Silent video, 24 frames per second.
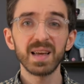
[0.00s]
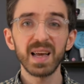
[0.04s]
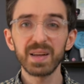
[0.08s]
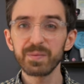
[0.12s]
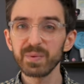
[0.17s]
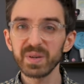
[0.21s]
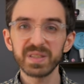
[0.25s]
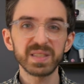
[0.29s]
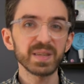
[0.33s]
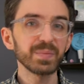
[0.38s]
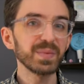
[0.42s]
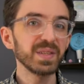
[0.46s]
And
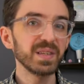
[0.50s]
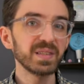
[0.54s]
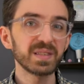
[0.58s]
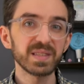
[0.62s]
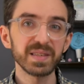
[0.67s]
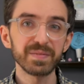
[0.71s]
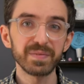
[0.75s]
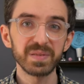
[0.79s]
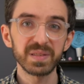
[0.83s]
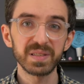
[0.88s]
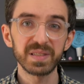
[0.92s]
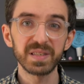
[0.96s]
while some of these
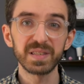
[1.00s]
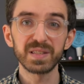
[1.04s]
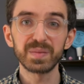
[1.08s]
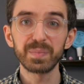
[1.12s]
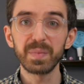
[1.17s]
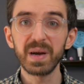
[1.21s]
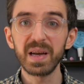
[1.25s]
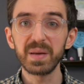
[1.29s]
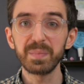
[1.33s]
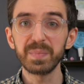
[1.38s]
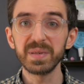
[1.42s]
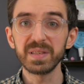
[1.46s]
differences
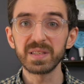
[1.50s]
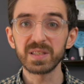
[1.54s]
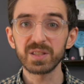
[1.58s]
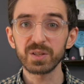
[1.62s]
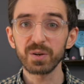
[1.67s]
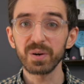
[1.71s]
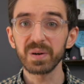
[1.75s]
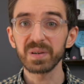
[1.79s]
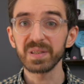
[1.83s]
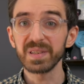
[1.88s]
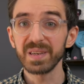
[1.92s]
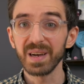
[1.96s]
might be
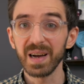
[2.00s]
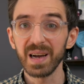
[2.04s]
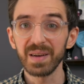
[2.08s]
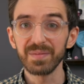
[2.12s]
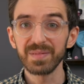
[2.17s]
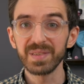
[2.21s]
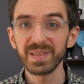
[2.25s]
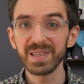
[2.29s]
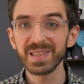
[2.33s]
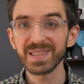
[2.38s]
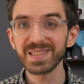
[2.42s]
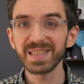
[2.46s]
starkly
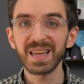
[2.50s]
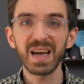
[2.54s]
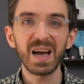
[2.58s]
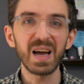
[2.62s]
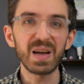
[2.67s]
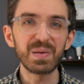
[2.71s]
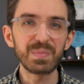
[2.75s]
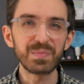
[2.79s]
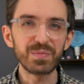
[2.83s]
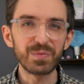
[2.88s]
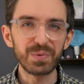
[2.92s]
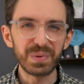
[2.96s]
obvious,
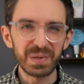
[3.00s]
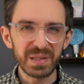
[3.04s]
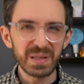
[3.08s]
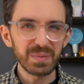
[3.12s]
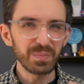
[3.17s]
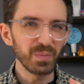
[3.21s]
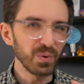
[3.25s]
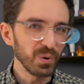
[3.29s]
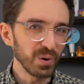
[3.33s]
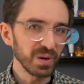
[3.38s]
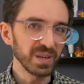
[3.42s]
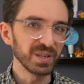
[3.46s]
I'm really
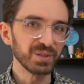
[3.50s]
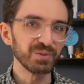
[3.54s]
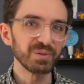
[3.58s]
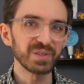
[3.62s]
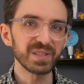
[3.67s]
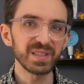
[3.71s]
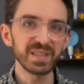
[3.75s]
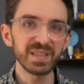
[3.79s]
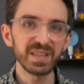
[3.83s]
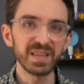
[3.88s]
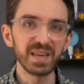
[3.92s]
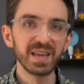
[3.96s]
more
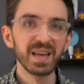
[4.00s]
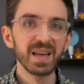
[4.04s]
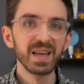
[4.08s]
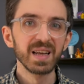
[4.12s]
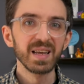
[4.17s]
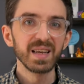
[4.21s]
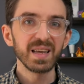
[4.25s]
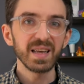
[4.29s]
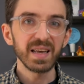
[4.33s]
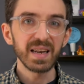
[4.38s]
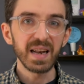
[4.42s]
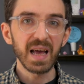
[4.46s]
interested
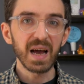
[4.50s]
in